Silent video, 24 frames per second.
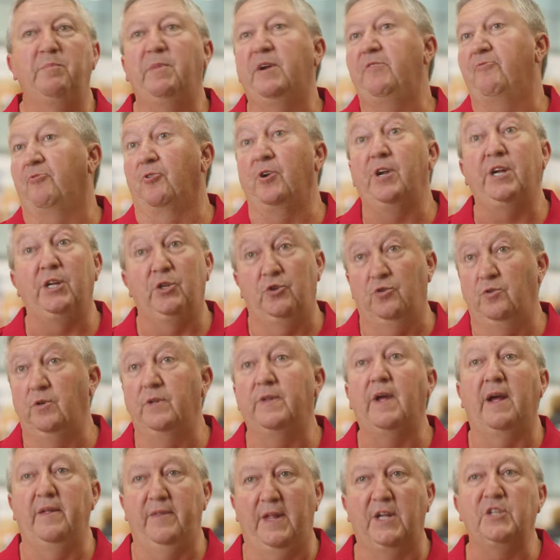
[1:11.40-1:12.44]
can be free in
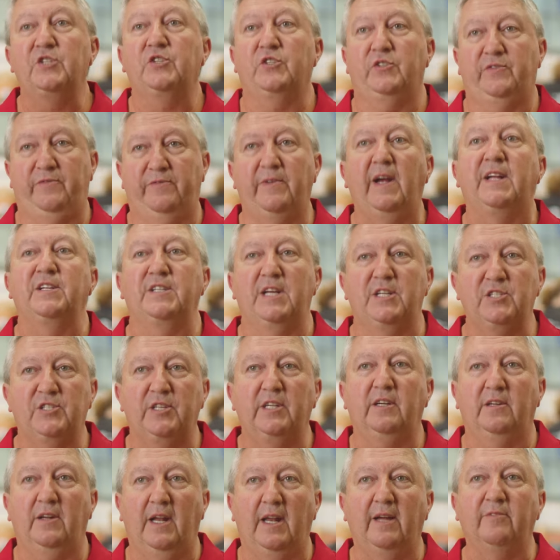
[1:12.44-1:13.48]
doing that, and that's
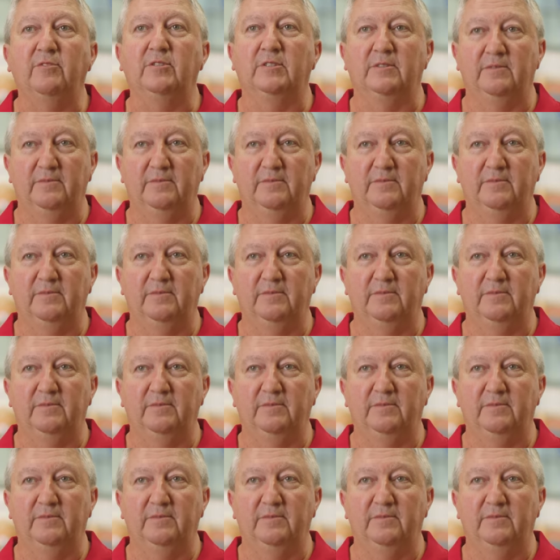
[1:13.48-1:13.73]
fantastic, and I love